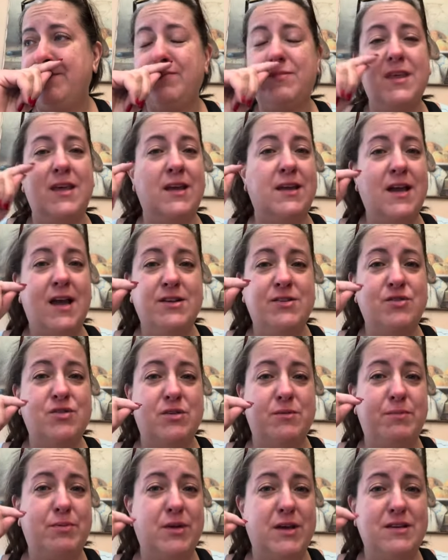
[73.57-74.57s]
it got to the
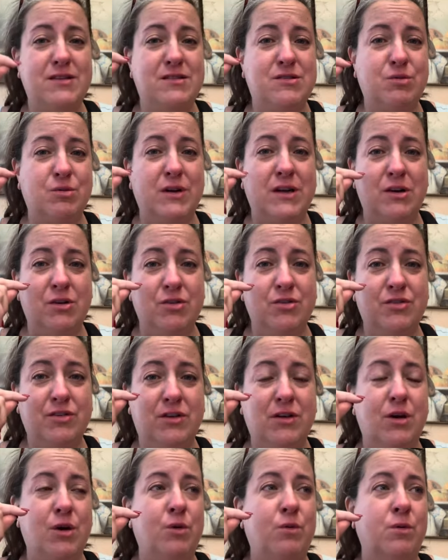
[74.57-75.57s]
place three years
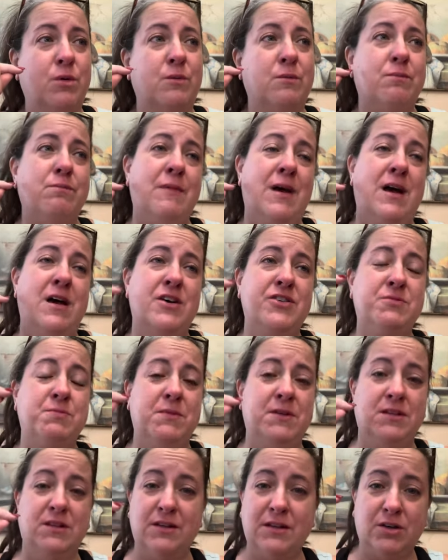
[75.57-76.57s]
ago where my
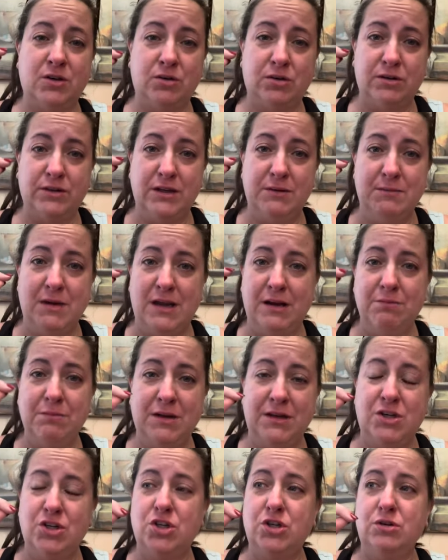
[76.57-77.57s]
husband literally made
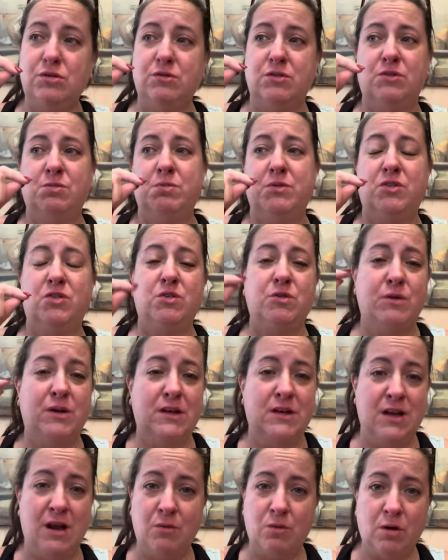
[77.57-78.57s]
me choose between
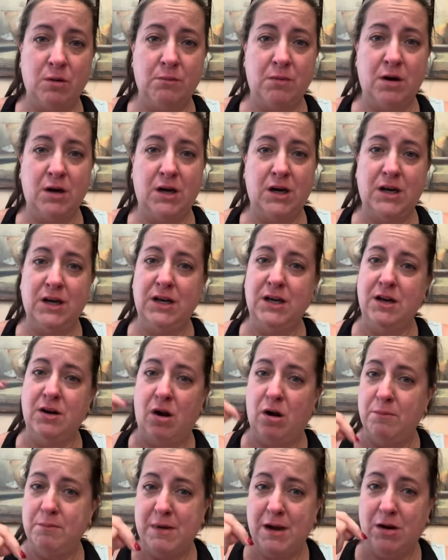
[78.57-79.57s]
network marketing and
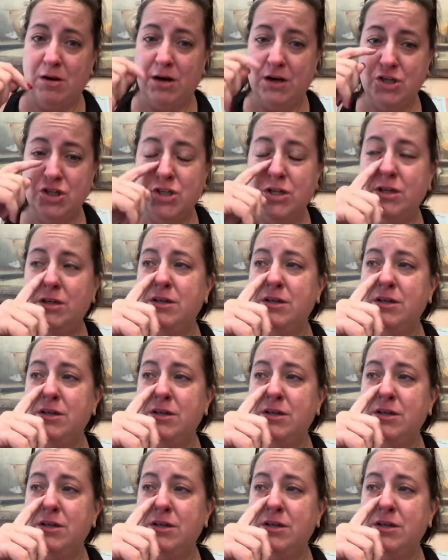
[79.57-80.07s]
our marriage.